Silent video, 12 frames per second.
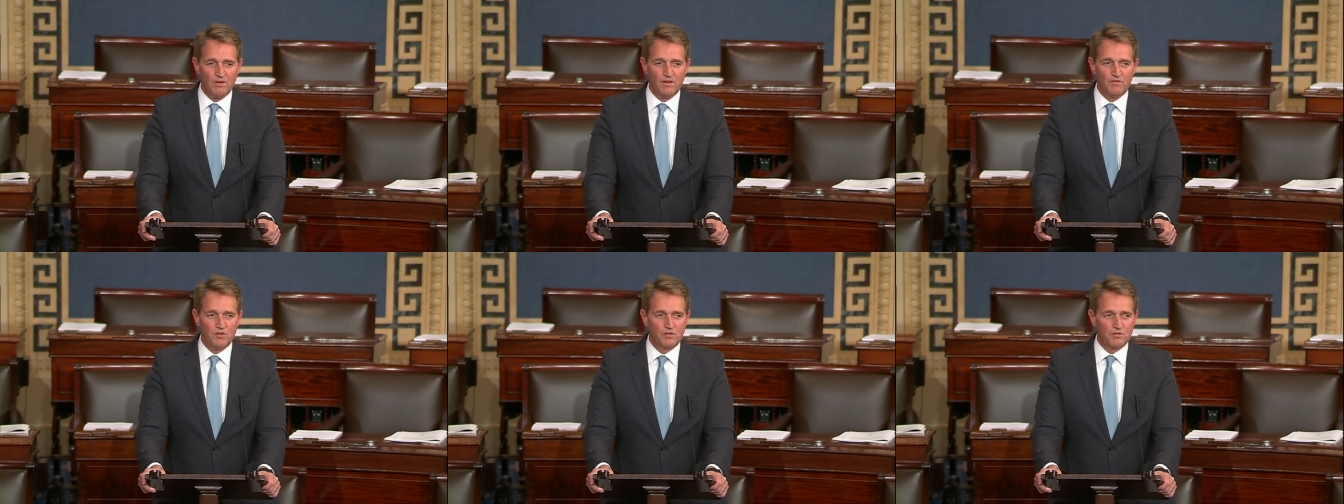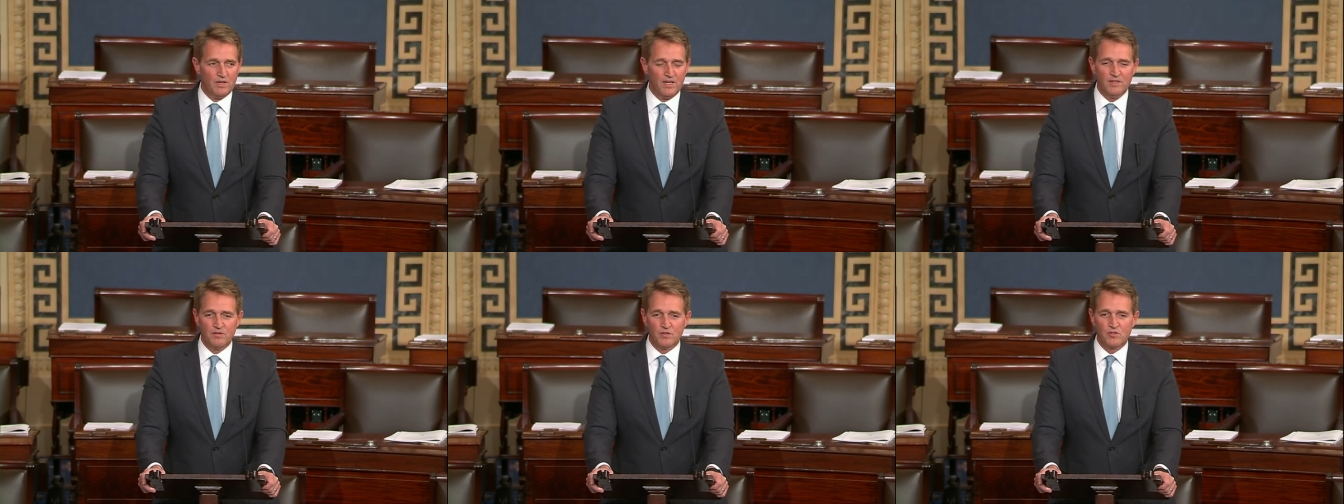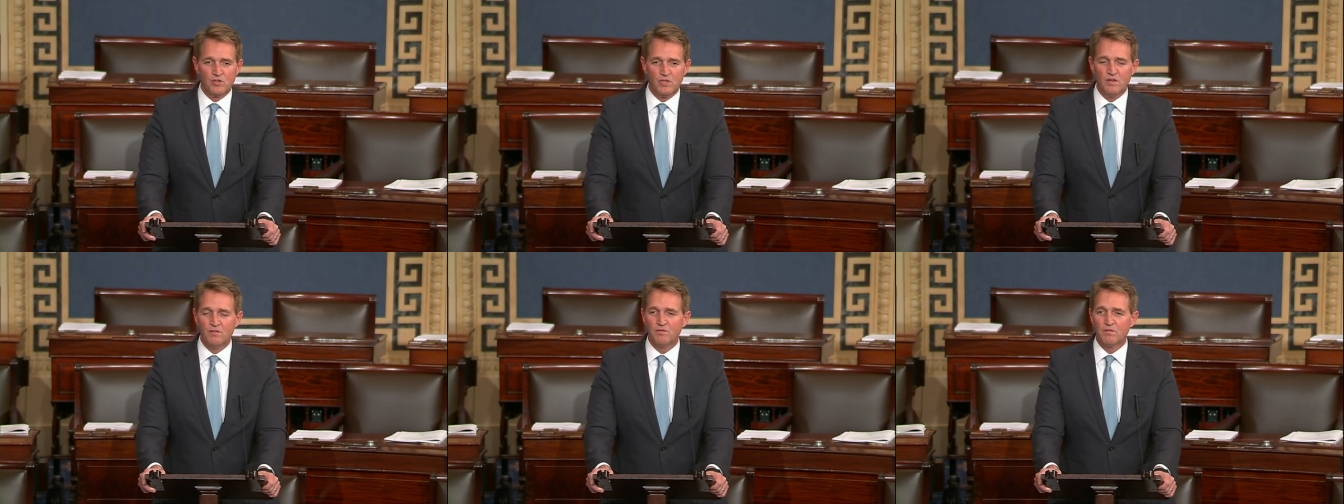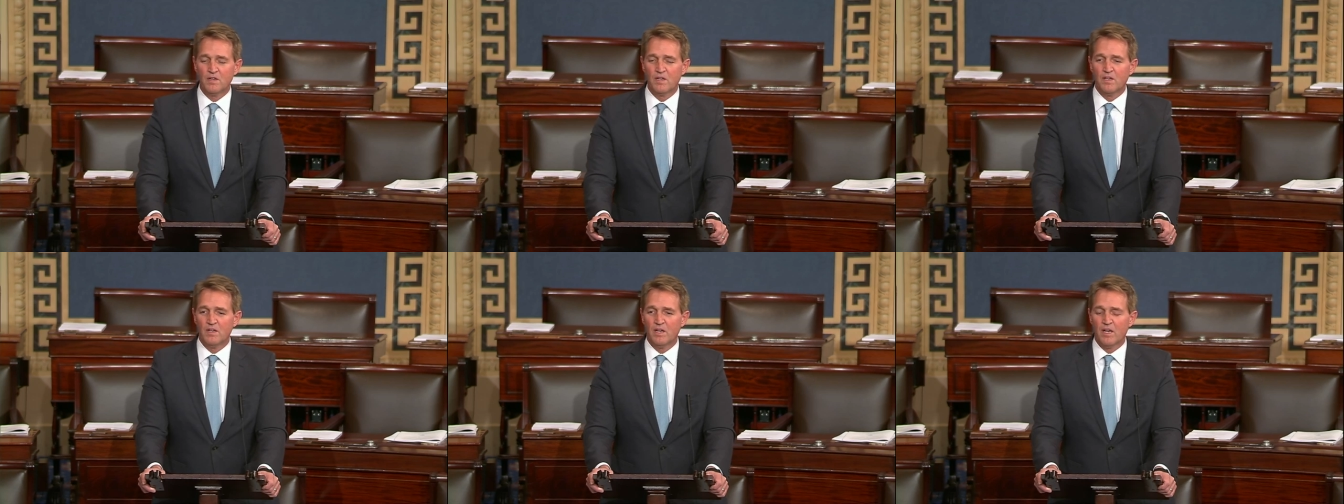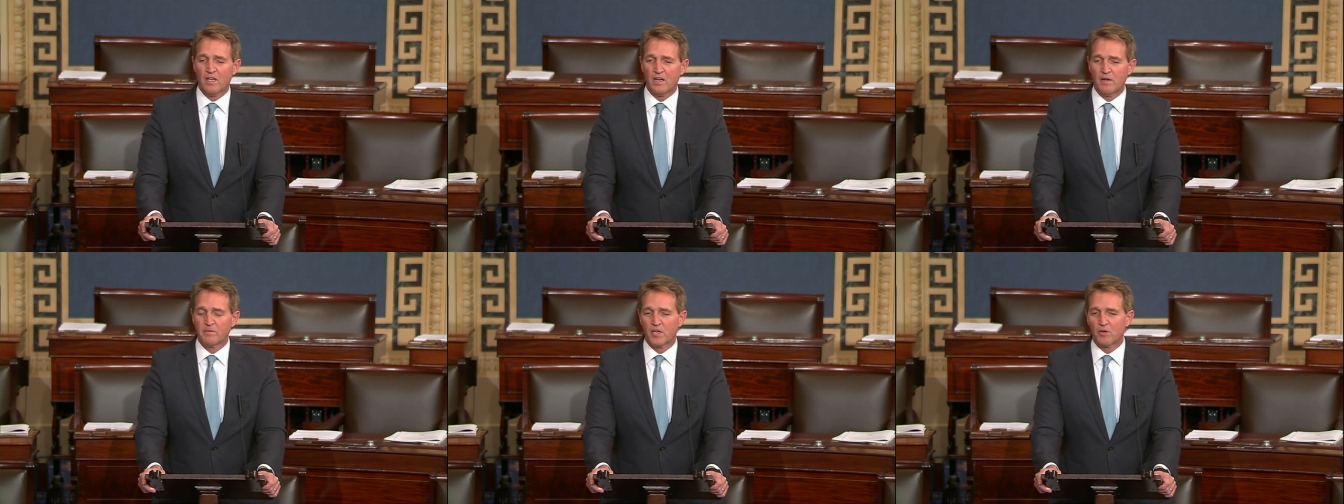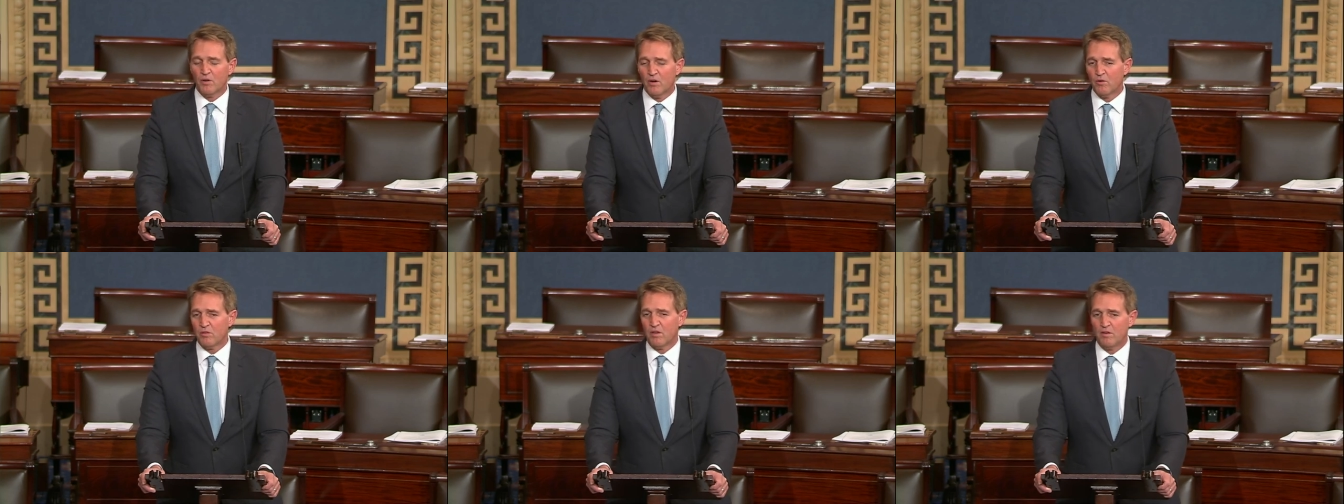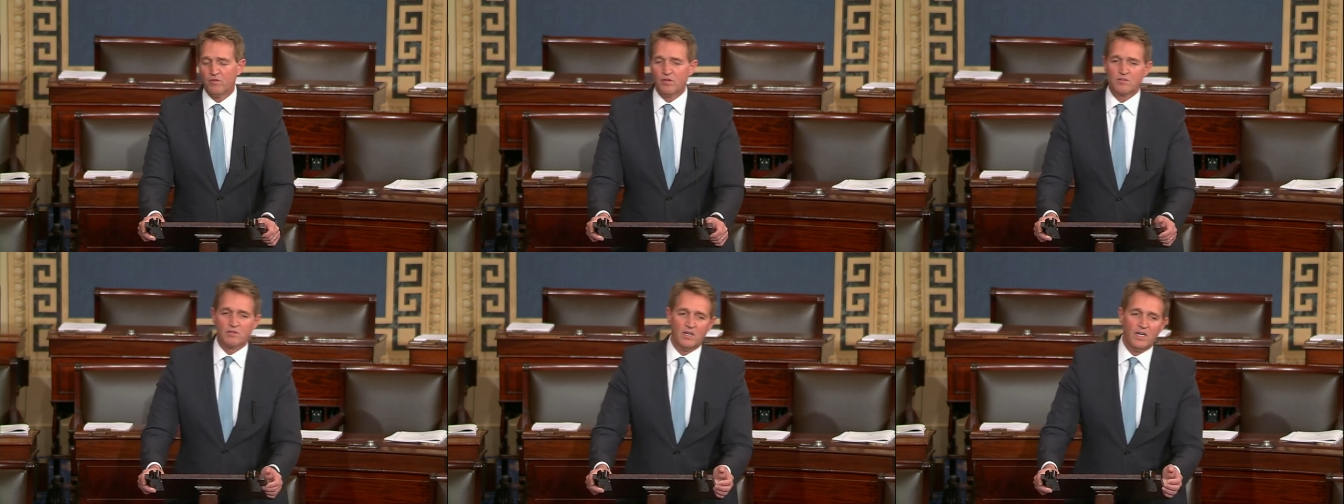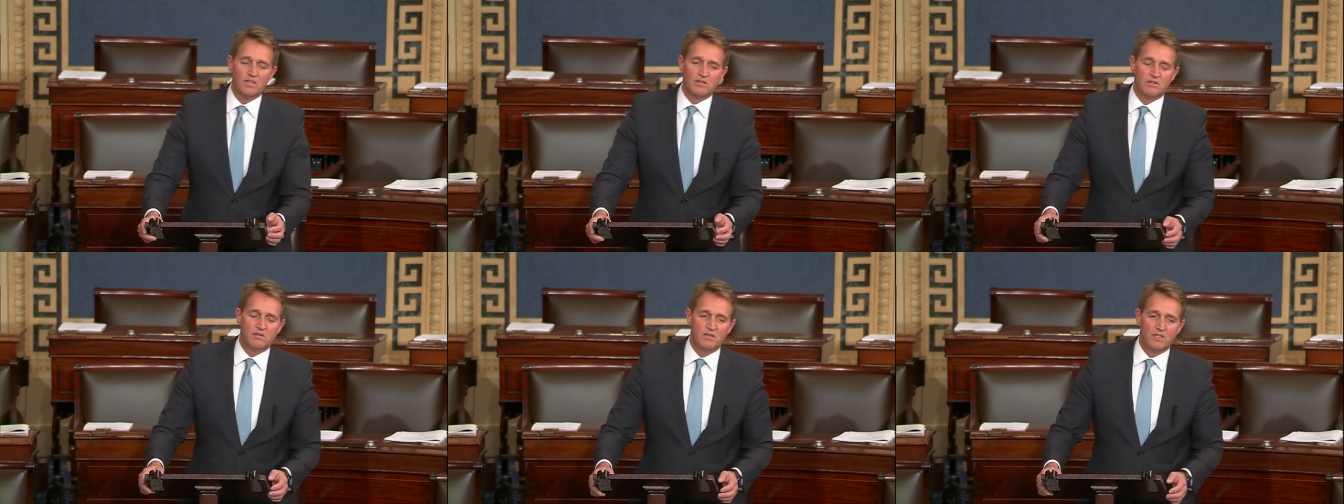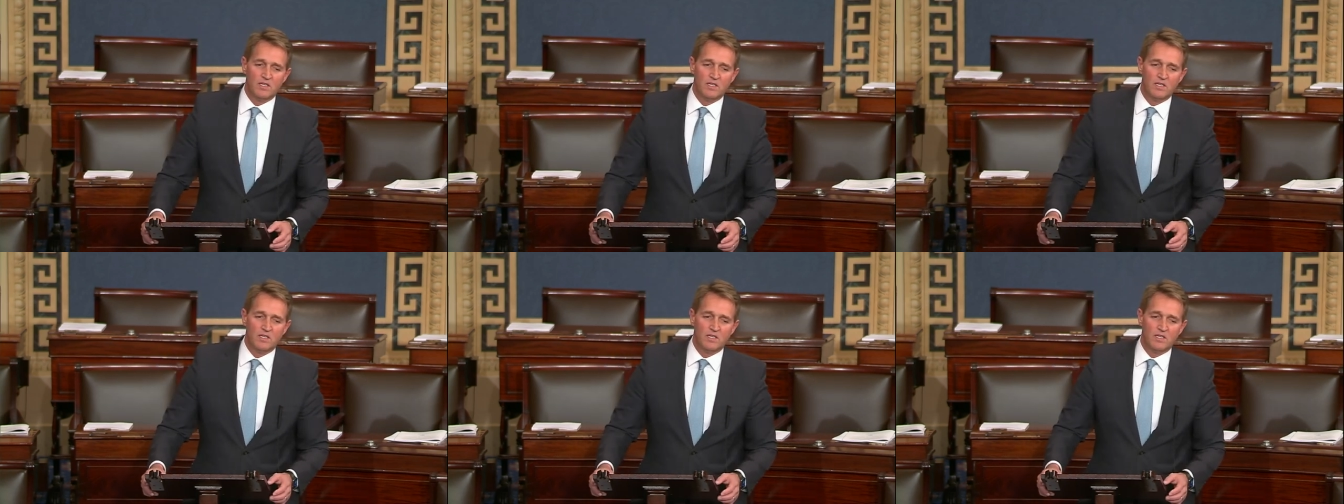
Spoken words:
If you're trying to achieve economic growth and if you're trying to